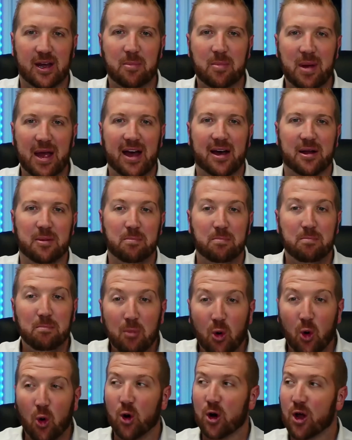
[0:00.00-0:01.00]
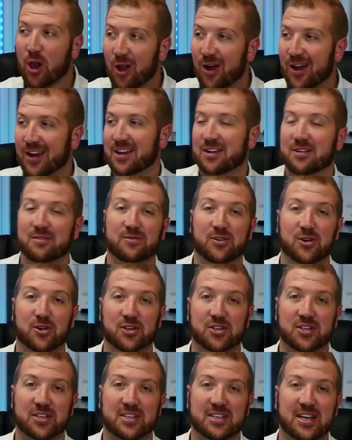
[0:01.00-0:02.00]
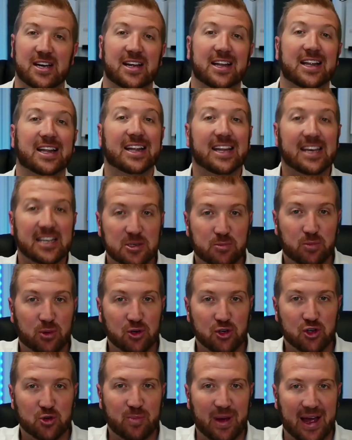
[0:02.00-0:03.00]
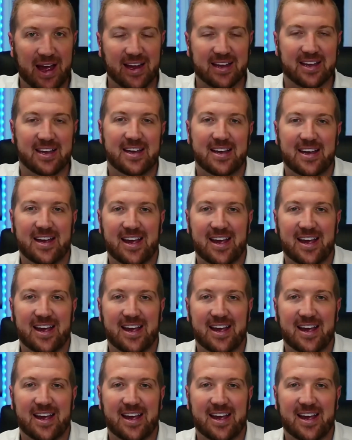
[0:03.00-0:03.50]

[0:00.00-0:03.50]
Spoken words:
about more client conversions, less pushback,